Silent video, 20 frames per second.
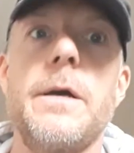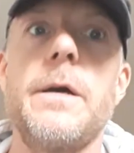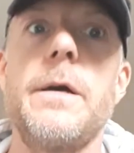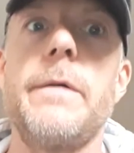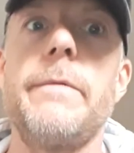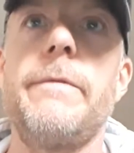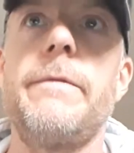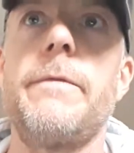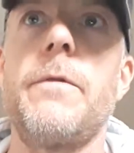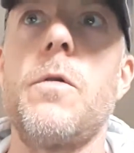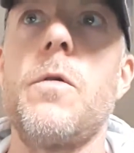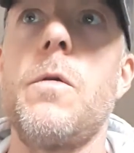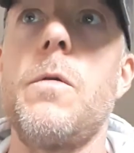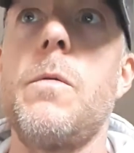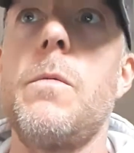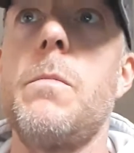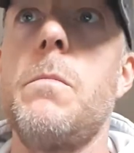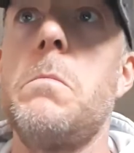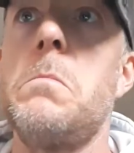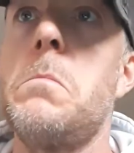
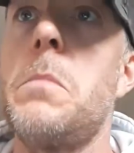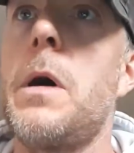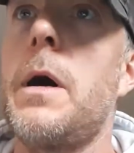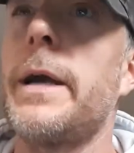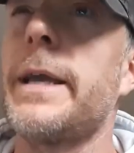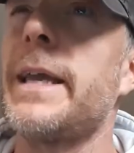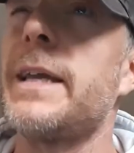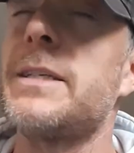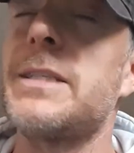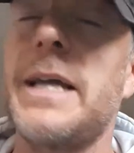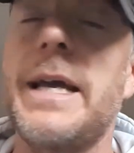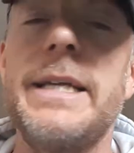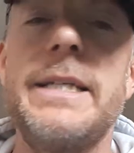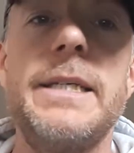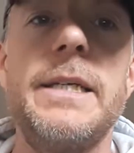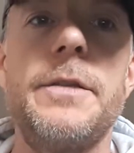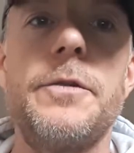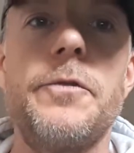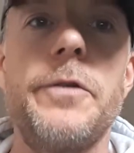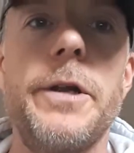from I guess
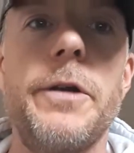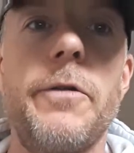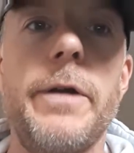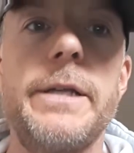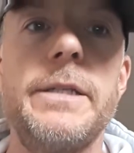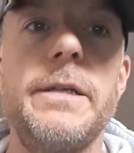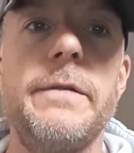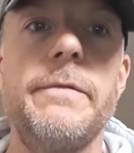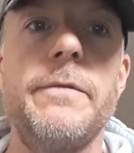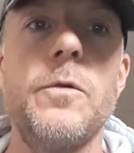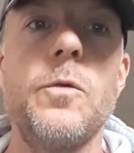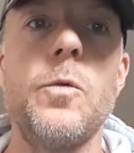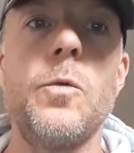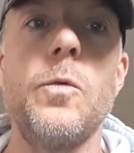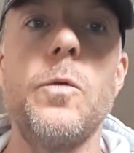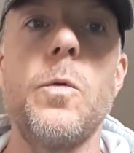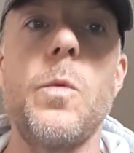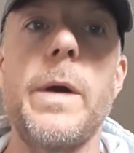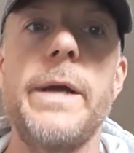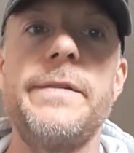83 or 84
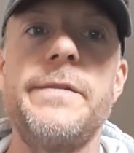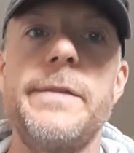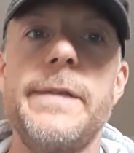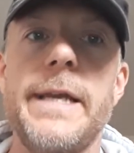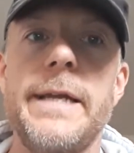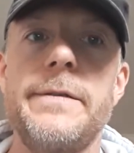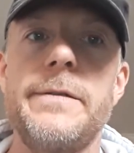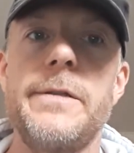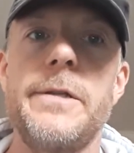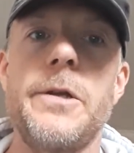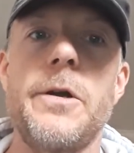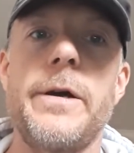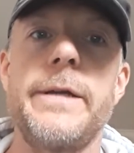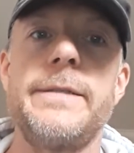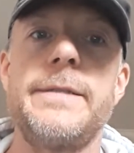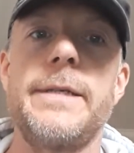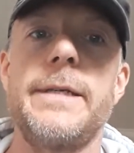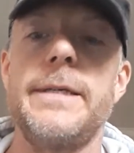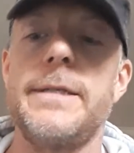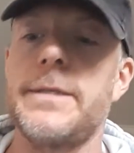all the way to the end of the
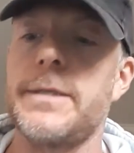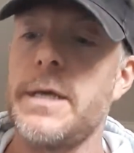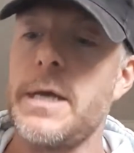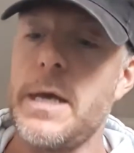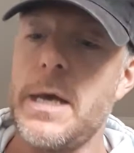90s.